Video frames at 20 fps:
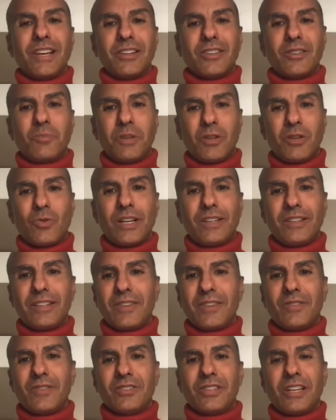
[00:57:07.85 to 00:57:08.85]
that could be quite
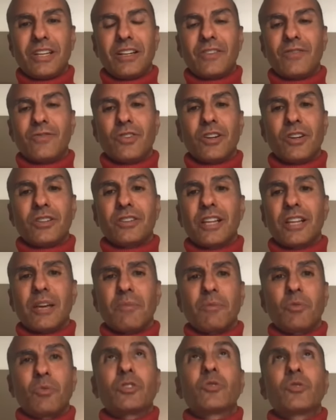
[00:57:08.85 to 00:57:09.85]
devastating for our climate,